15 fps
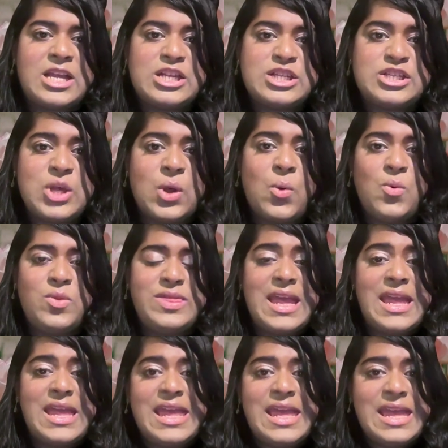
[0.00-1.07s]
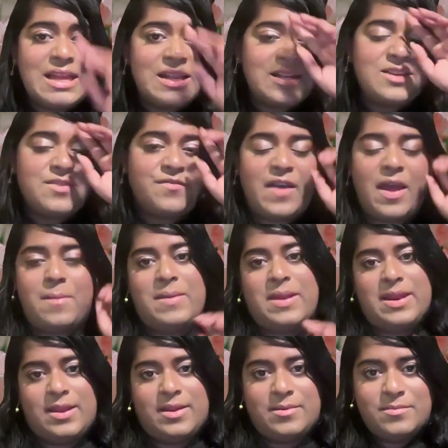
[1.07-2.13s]
So the healed
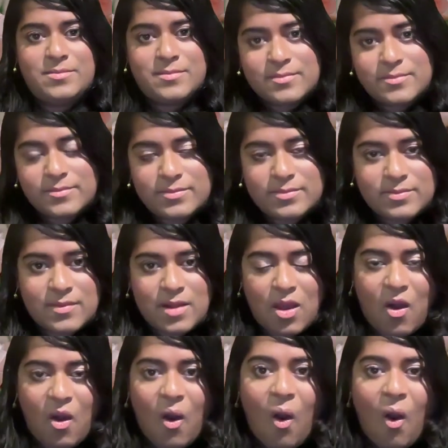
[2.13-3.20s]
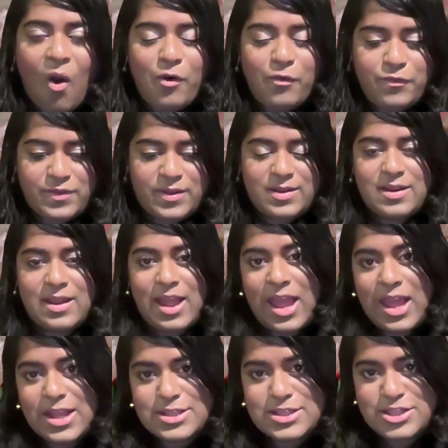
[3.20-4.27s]
feminine often
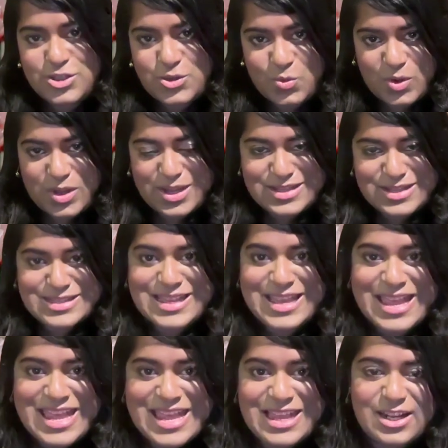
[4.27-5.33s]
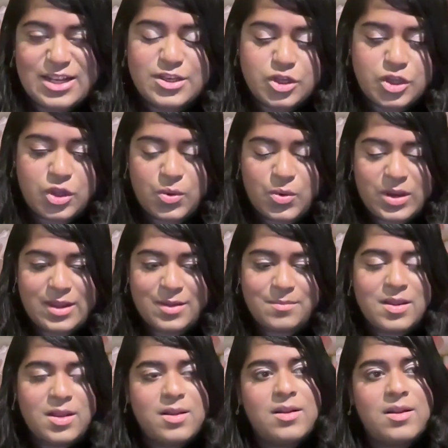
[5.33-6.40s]
heads towards healed union.
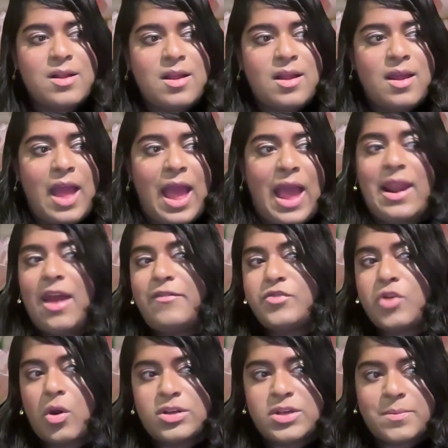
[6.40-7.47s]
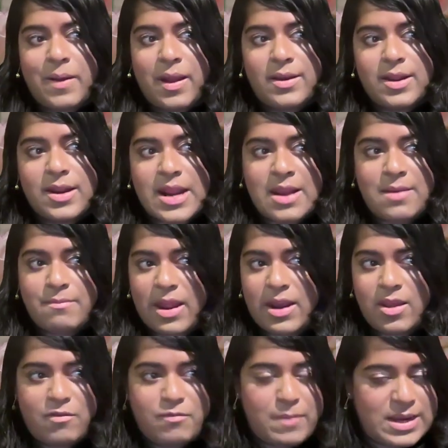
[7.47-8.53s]
And I've talked about it in
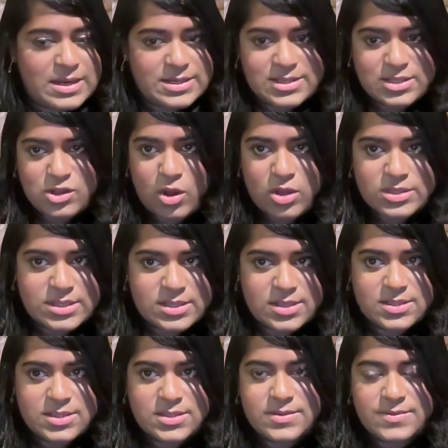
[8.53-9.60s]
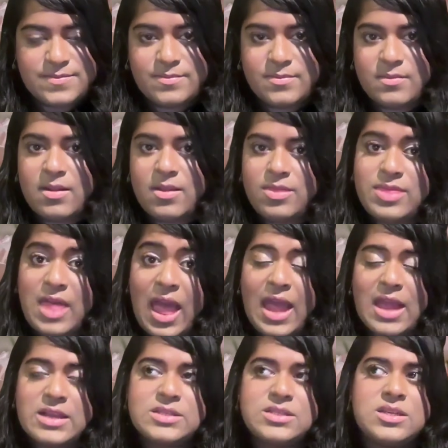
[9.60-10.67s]
many of my discourses
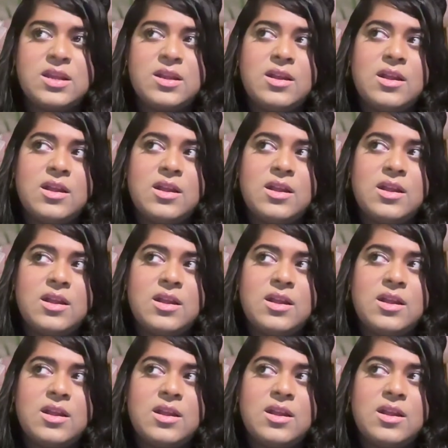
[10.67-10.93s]
that